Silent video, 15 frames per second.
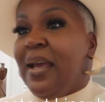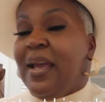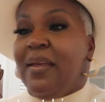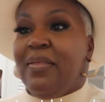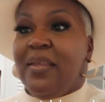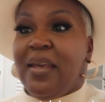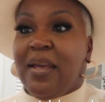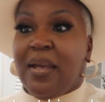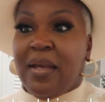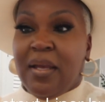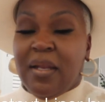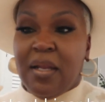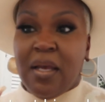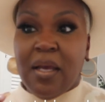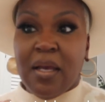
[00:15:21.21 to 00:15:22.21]
And
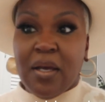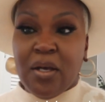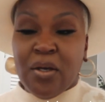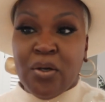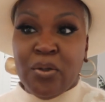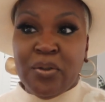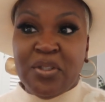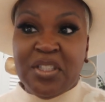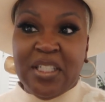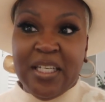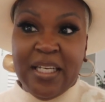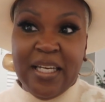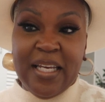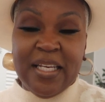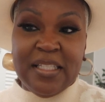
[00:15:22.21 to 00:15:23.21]
then
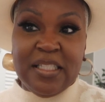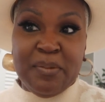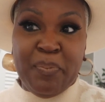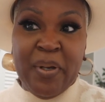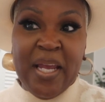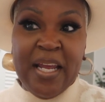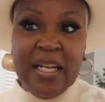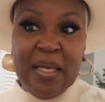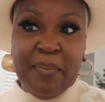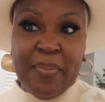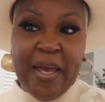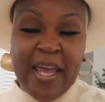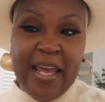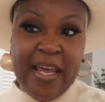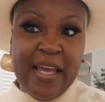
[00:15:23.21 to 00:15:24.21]
Gucci, it's Penny
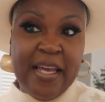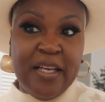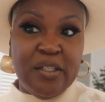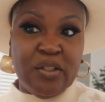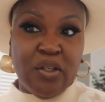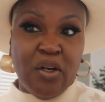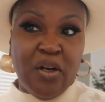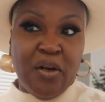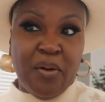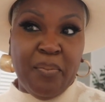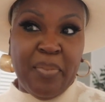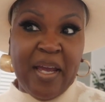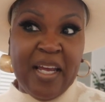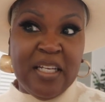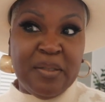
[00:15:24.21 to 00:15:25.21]
Beige or
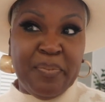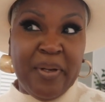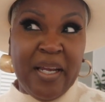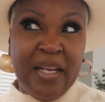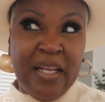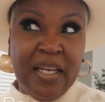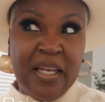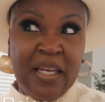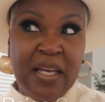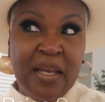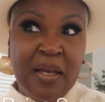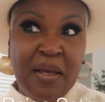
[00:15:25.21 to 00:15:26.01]
Beige Penny.